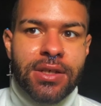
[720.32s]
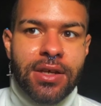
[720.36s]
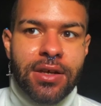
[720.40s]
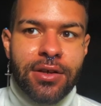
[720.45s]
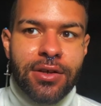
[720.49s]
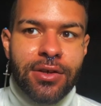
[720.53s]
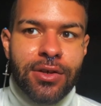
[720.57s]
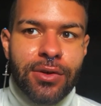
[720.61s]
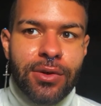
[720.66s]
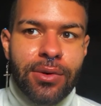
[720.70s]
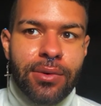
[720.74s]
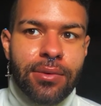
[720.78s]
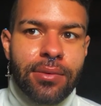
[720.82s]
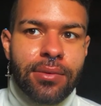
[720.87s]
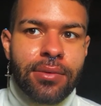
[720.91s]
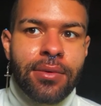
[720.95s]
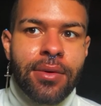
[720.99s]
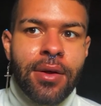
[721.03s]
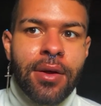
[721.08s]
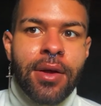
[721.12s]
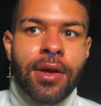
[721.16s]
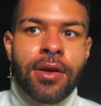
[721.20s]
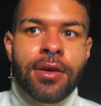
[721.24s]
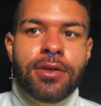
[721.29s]
like you
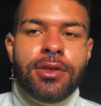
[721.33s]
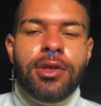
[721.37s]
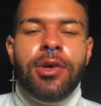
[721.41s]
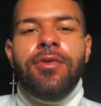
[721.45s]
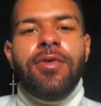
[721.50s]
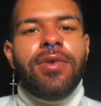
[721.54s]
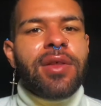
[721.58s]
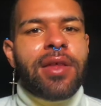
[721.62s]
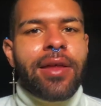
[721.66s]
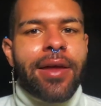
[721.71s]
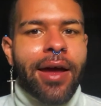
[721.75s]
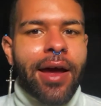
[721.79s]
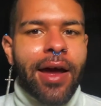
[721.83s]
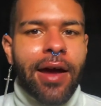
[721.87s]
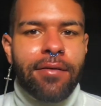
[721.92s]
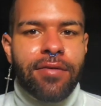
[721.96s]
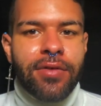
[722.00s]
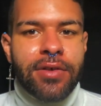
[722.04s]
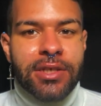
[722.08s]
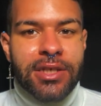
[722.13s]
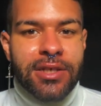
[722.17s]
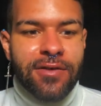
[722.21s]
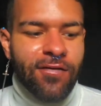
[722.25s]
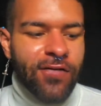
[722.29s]
don't really have
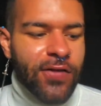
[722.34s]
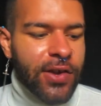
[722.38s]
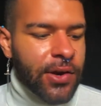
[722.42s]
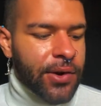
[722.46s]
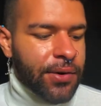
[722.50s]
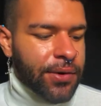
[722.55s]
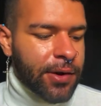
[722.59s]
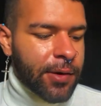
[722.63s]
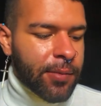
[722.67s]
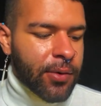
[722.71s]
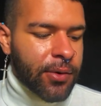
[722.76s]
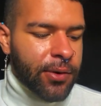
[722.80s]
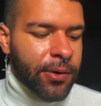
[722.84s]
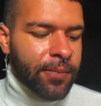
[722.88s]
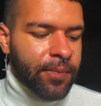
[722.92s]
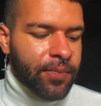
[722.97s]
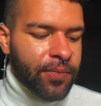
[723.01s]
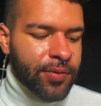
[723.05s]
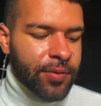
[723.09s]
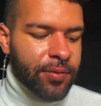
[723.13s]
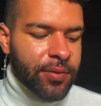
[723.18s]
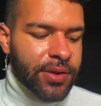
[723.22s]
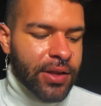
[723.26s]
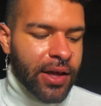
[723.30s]
this fear anymore.
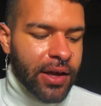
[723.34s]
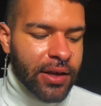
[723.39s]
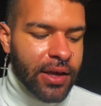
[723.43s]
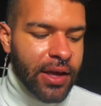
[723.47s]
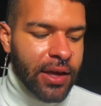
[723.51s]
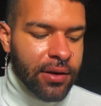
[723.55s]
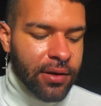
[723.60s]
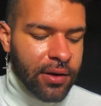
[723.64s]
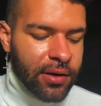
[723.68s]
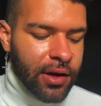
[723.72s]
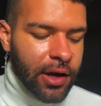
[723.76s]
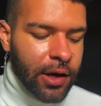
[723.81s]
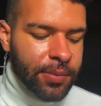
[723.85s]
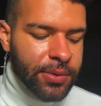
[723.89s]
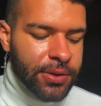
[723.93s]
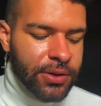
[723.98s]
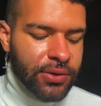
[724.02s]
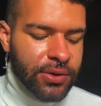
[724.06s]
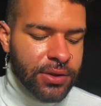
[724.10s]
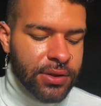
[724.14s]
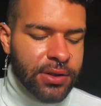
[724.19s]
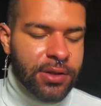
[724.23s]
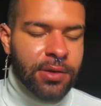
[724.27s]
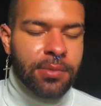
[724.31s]
With that King of Cups, you're
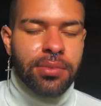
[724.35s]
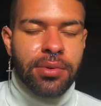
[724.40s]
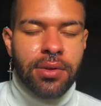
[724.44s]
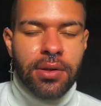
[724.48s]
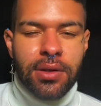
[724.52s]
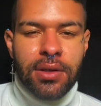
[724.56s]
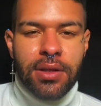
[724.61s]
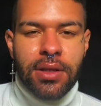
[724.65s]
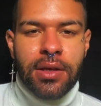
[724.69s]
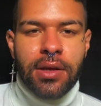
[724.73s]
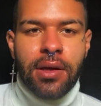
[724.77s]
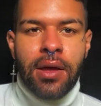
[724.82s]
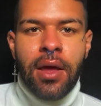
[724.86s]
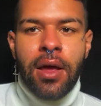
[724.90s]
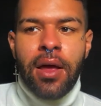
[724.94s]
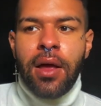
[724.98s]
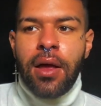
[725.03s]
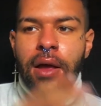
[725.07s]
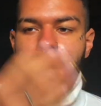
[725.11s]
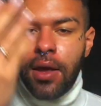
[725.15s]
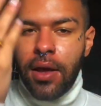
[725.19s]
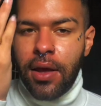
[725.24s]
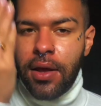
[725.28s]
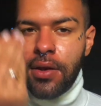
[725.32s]
just completely
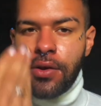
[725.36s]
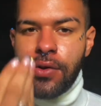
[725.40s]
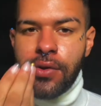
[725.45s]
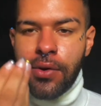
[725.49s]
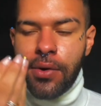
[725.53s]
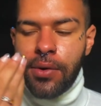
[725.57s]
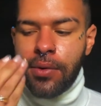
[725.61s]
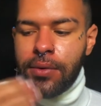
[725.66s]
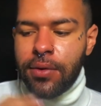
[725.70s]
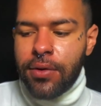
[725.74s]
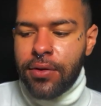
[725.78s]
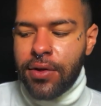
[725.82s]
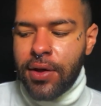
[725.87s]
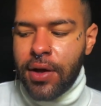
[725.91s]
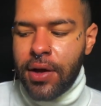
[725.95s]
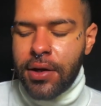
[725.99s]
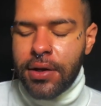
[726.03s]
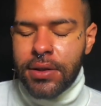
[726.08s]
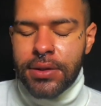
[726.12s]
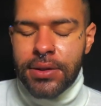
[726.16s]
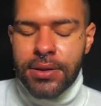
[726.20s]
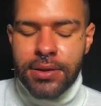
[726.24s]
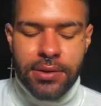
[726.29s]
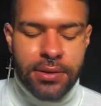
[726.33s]
in your own
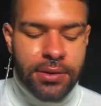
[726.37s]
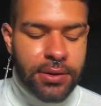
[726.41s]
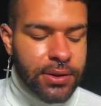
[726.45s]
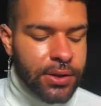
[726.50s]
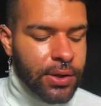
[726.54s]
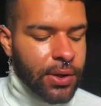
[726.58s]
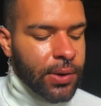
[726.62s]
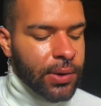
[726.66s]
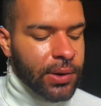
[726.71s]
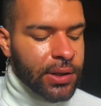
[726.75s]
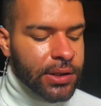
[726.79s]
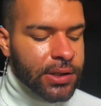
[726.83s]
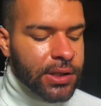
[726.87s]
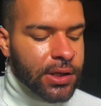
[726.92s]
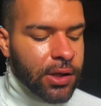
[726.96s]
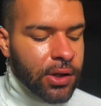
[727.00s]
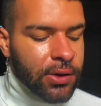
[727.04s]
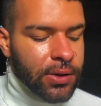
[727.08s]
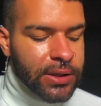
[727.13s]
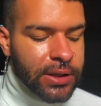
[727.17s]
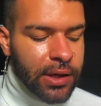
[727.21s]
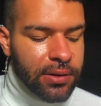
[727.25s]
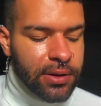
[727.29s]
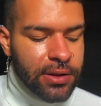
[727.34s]
thoughts. So let's
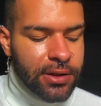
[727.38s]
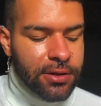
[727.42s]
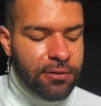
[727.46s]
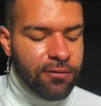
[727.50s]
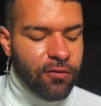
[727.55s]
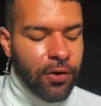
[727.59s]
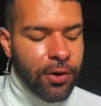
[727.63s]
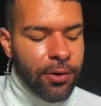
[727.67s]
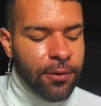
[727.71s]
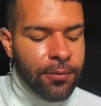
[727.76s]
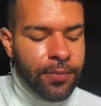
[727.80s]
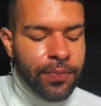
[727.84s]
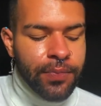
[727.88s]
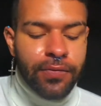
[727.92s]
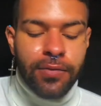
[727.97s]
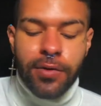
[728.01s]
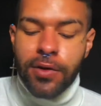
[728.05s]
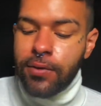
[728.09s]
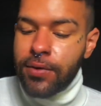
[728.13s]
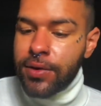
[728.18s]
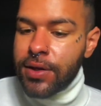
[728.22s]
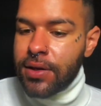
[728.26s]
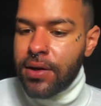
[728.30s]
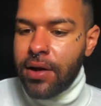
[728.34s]
close out this row
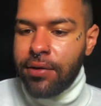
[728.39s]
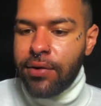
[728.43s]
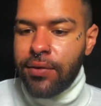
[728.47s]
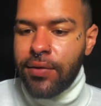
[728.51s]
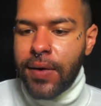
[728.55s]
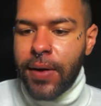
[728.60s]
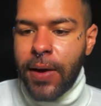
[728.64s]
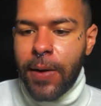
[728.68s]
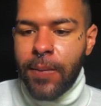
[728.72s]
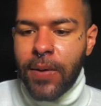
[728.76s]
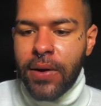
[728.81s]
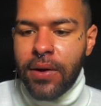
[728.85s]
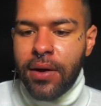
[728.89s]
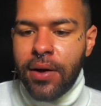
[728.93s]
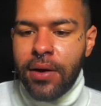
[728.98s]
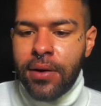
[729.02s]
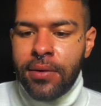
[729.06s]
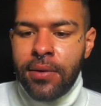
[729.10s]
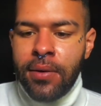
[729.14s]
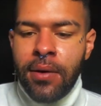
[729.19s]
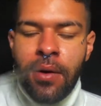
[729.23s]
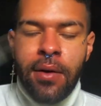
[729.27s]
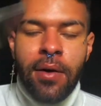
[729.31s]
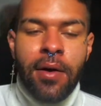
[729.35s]
with the Necronomicon.